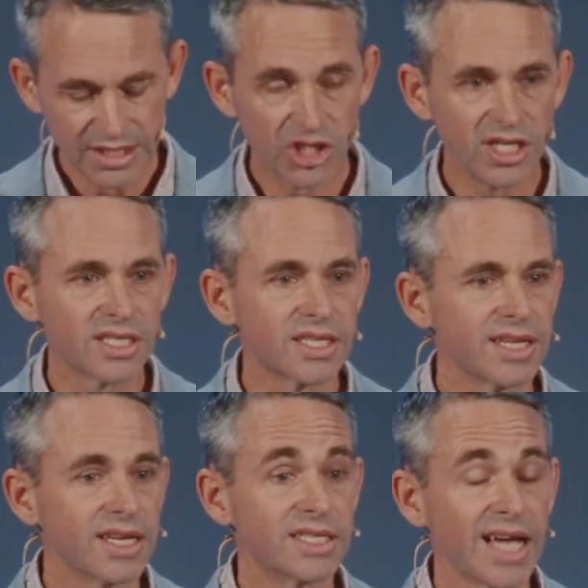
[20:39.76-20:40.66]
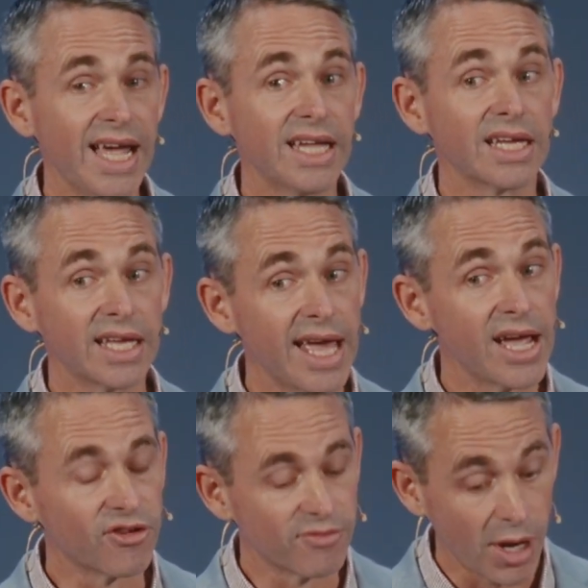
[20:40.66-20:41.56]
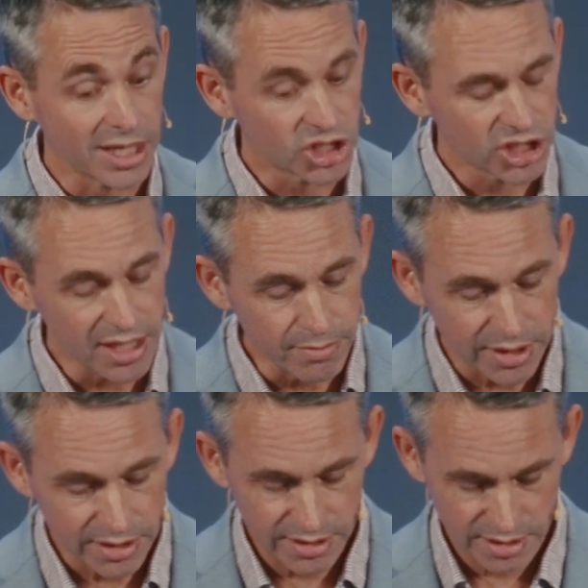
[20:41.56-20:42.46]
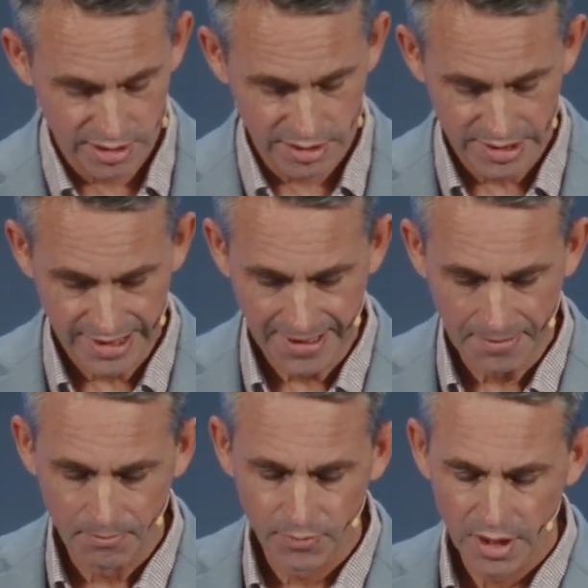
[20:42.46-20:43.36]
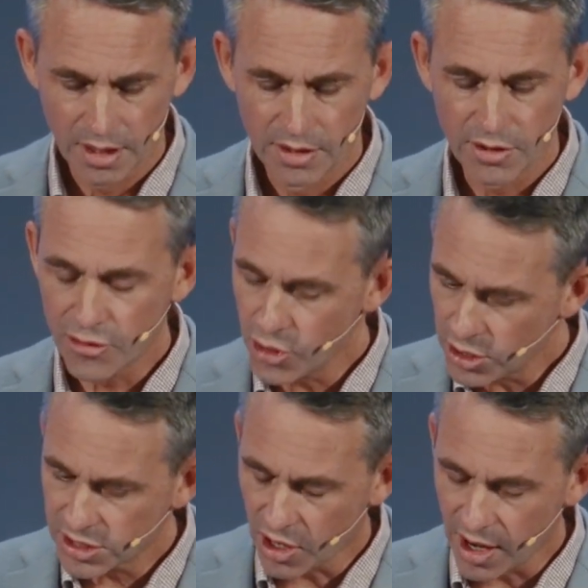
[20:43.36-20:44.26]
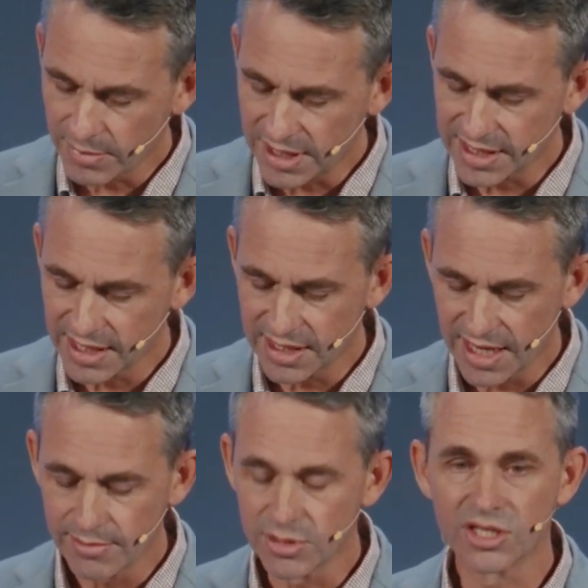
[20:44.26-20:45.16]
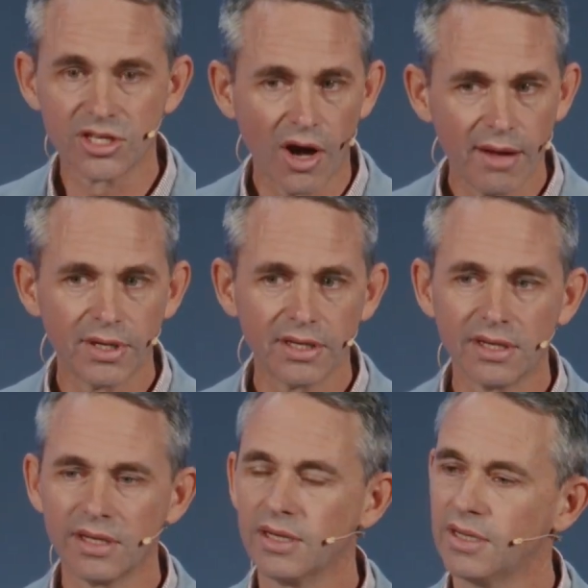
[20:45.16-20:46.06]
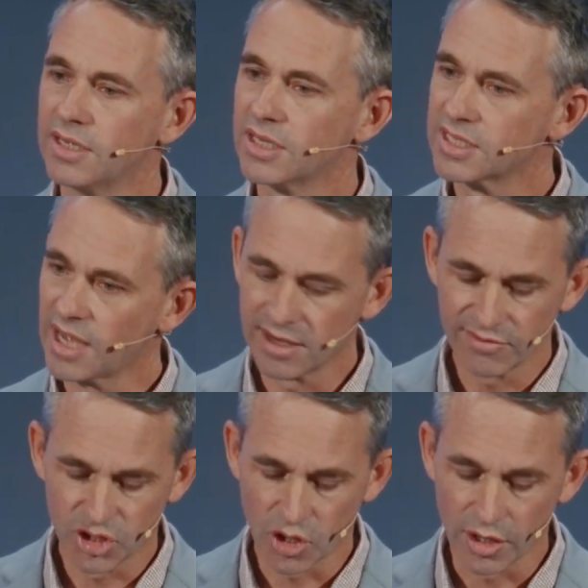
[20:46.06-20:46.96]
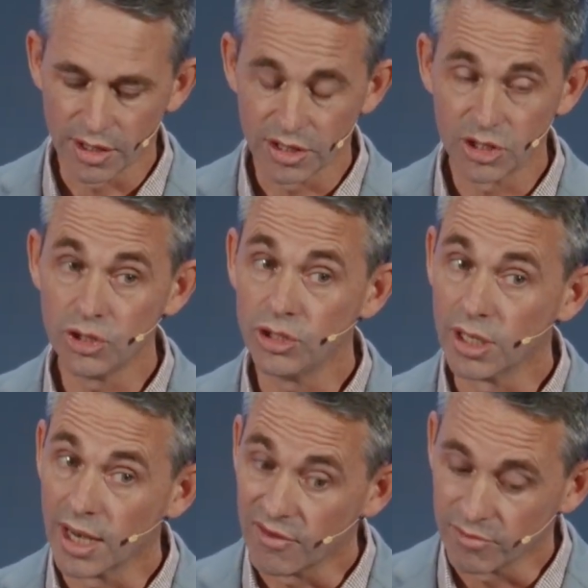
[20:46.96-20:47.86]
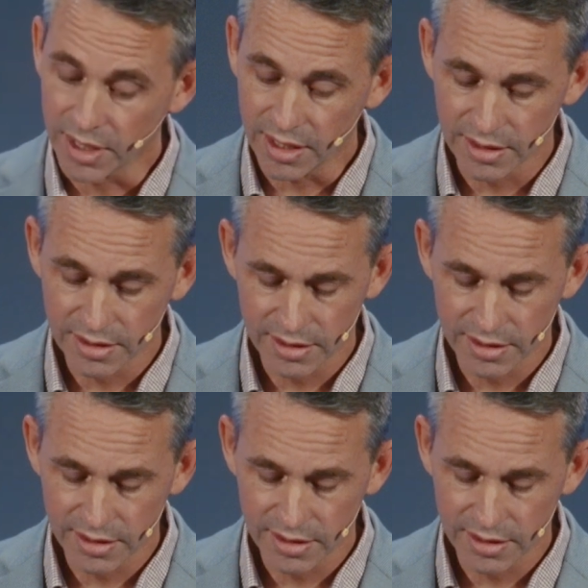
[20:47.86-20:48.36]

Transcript: Jesus said, Take care of my sheep. The third time he said to him, Simon, son of John, do you love me?